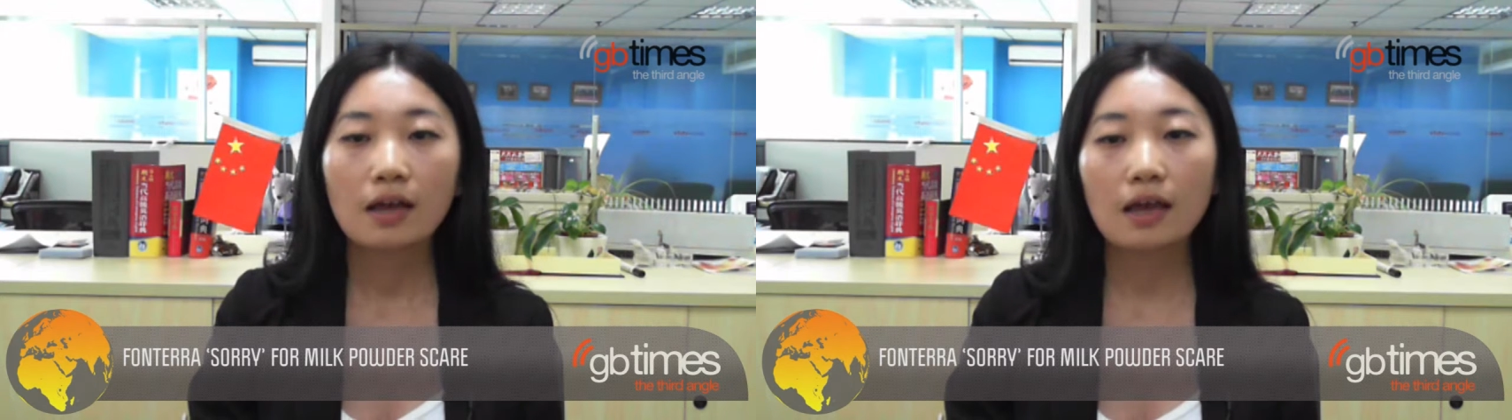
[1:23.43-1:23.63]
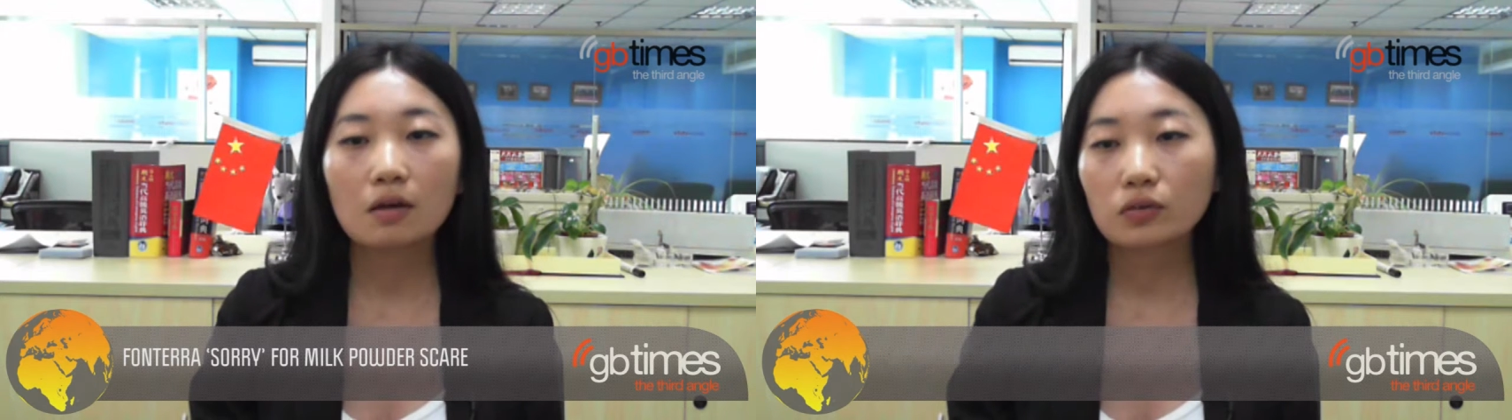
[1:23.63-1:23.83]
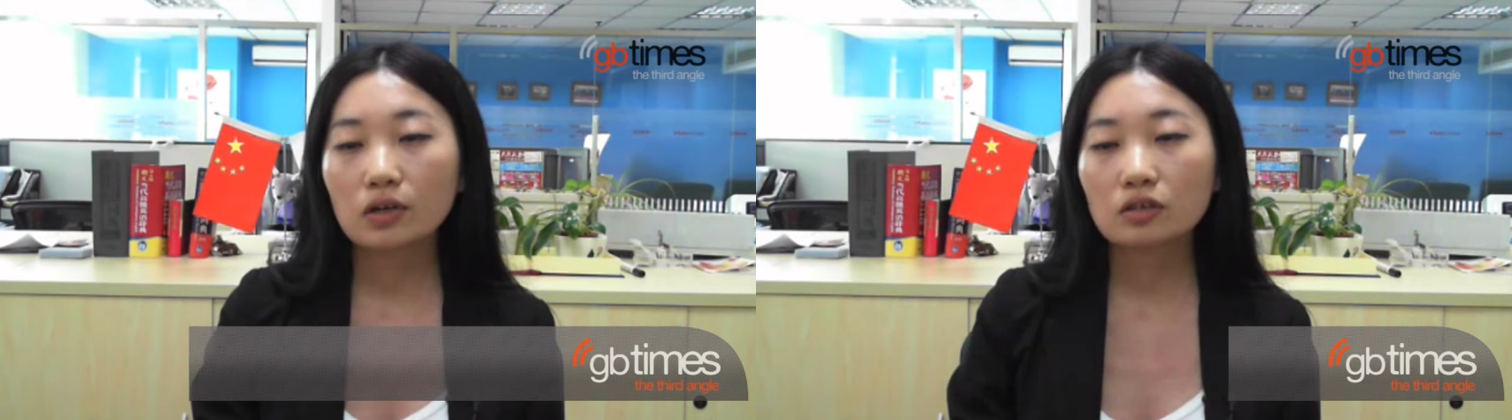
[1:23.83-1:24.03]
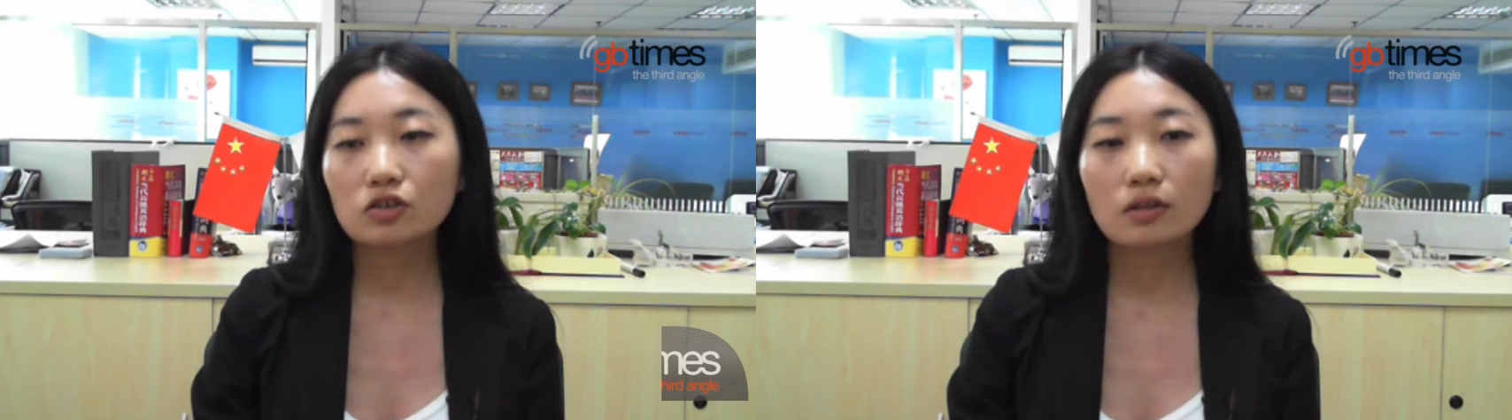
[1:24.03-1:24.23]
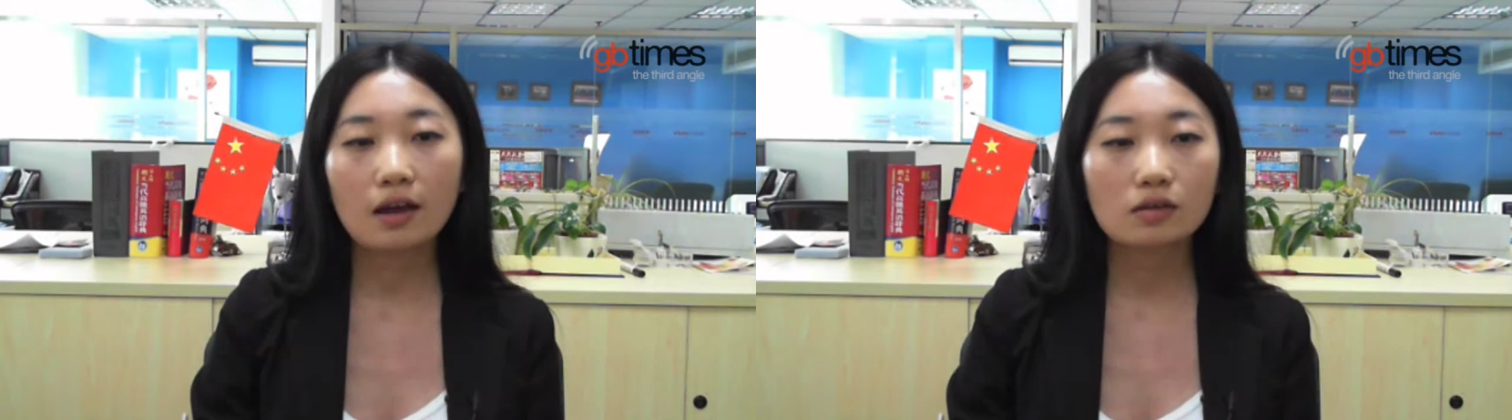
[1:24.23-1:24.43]
and
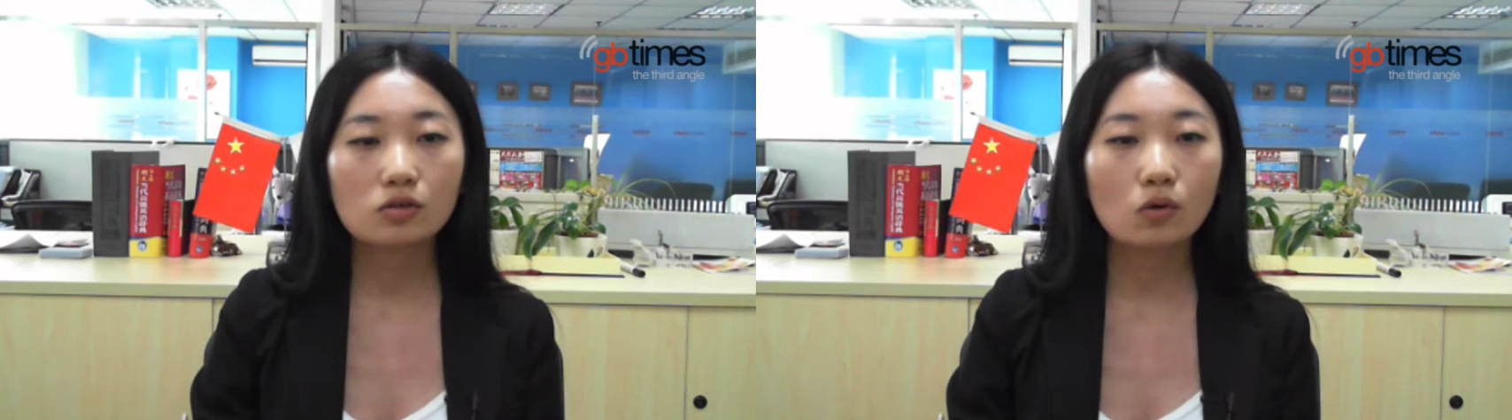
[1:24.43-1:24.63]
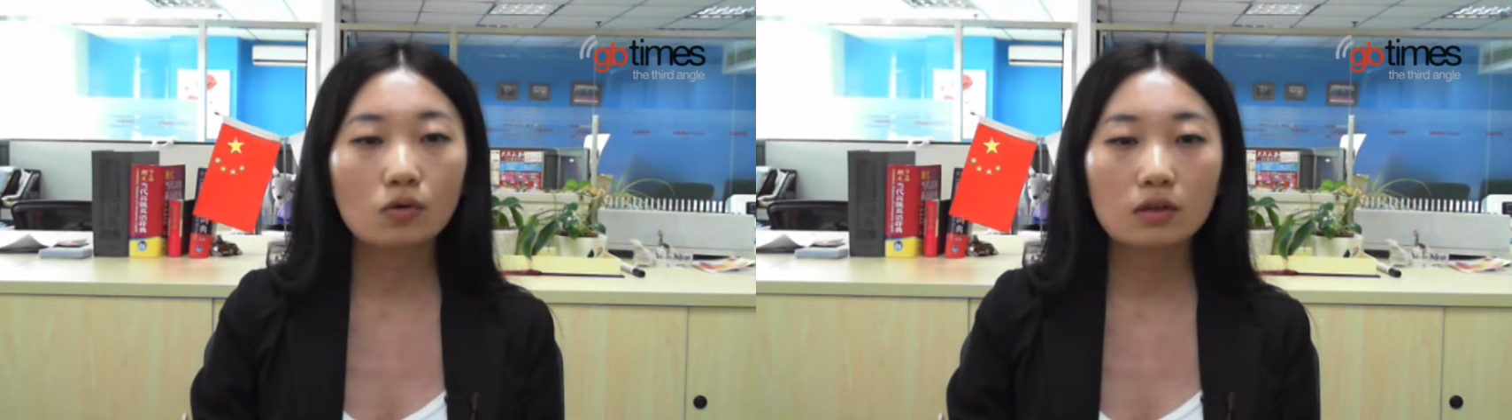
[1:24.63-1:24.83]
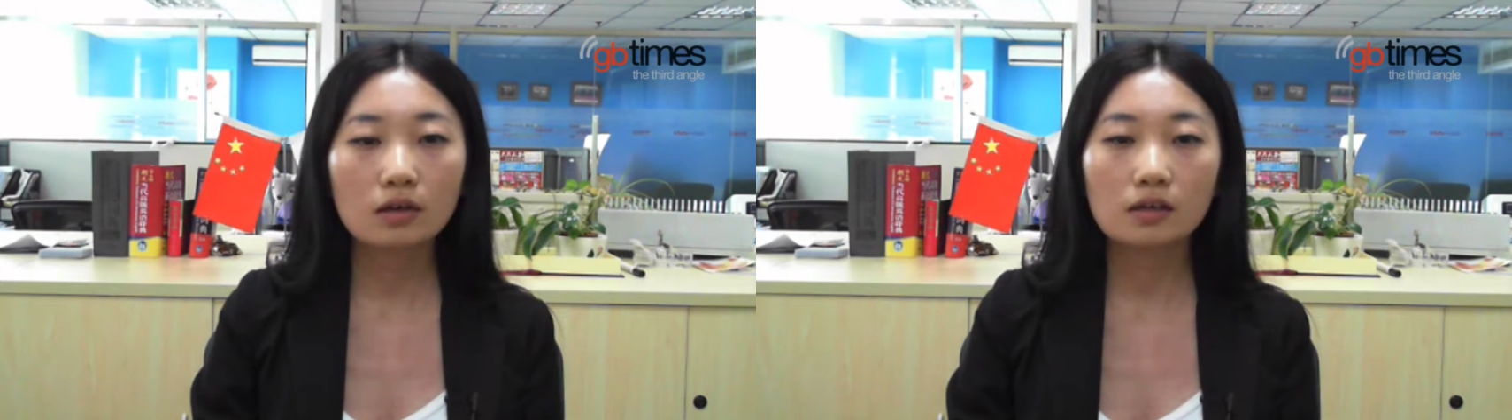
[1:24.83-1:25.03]
pledged that all the